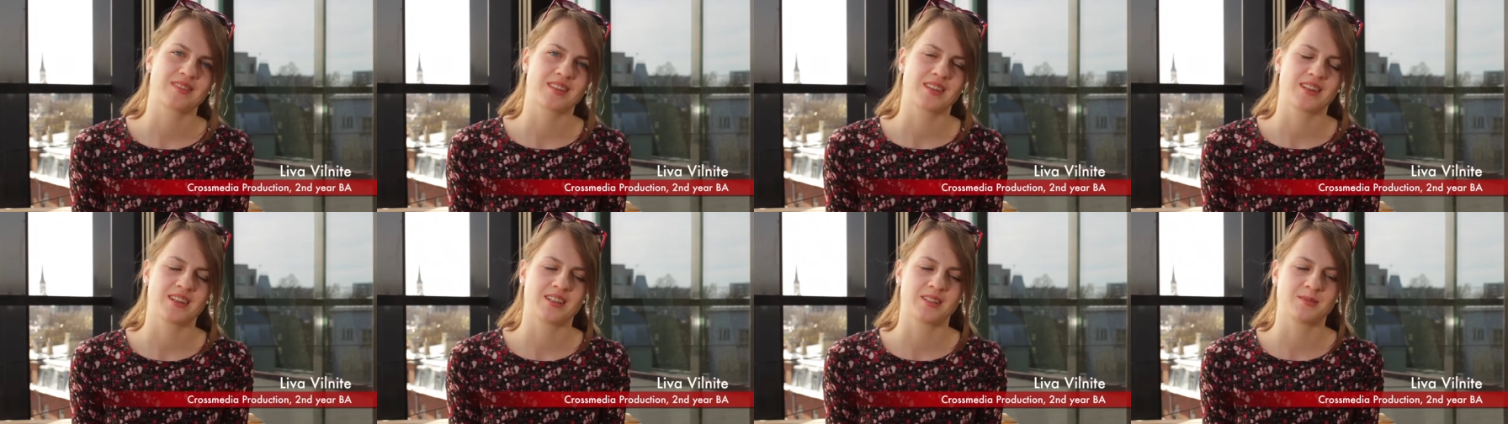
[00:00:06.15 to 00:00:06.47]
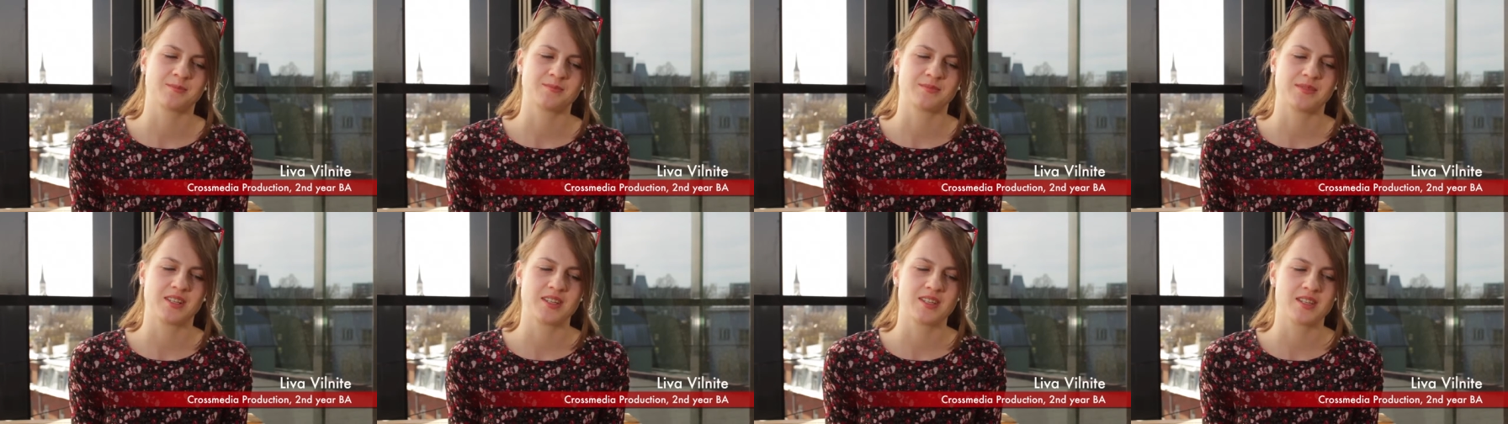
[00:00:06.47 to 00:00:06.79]

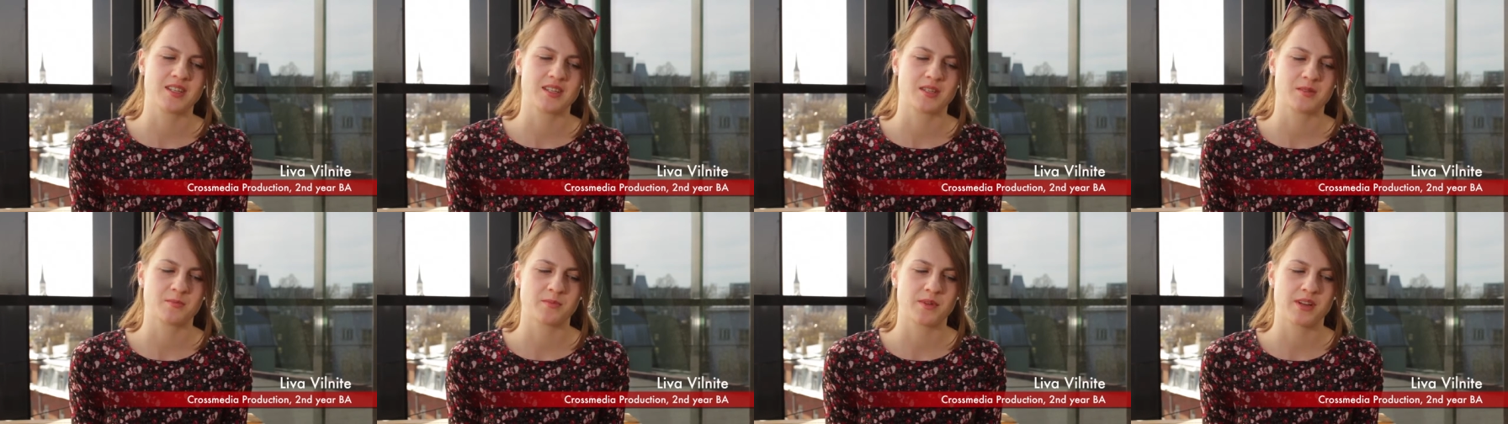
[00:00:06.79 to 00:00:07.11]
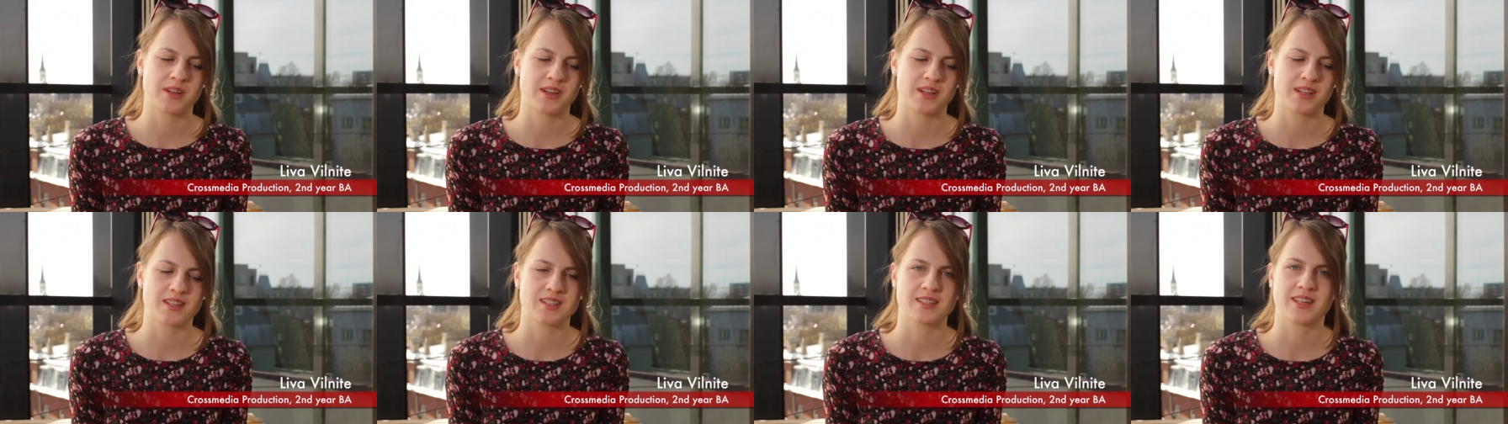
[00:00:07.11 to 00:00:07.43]
Um, this is
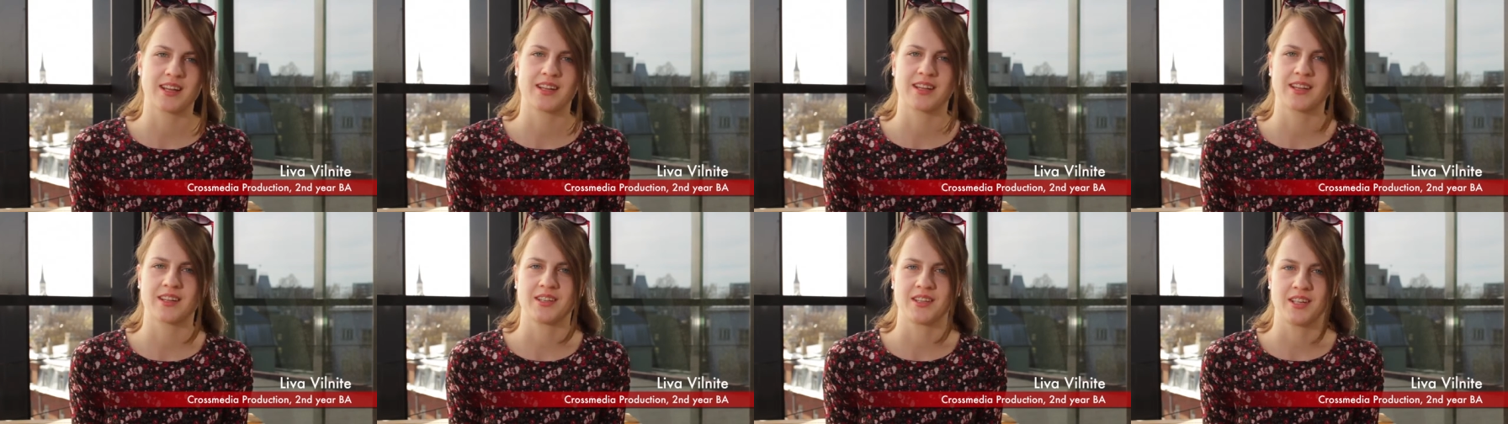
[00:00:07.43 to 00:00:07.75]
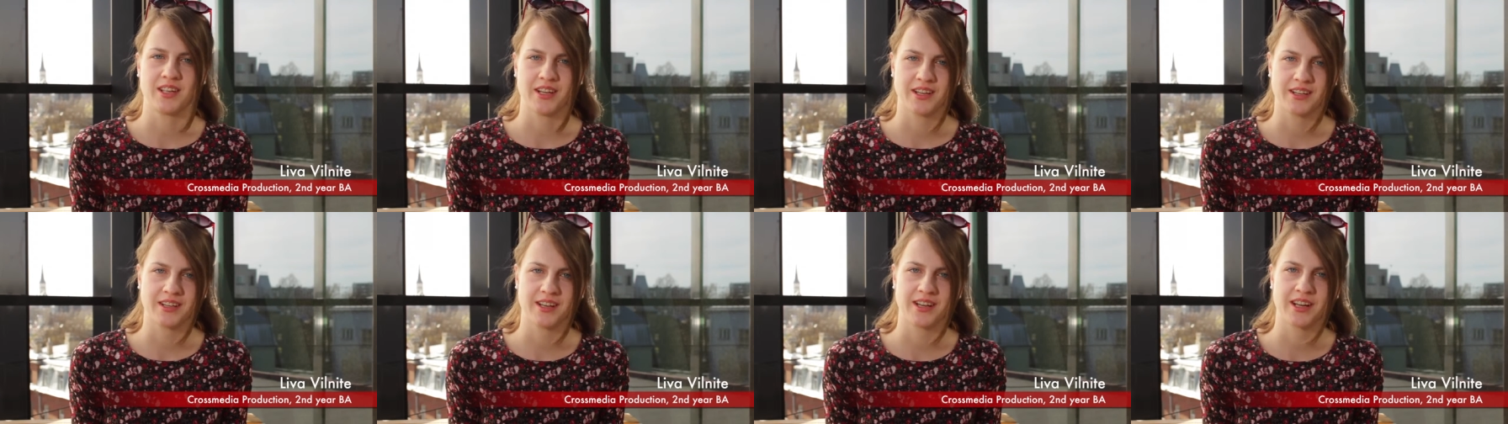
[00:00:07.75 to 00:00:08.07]
my second
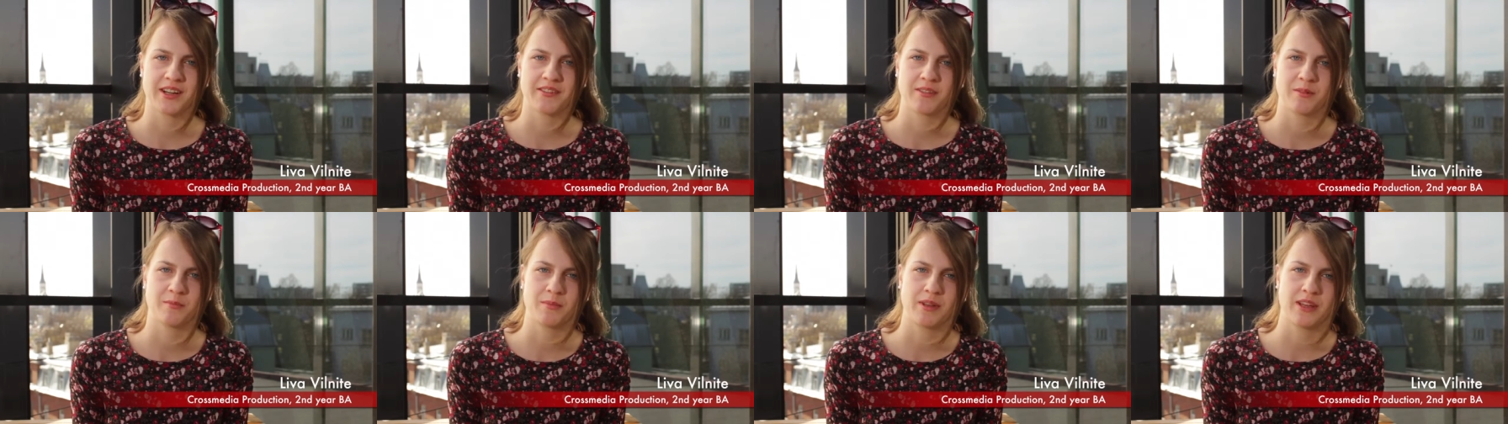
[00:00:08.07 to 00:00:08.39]
year here in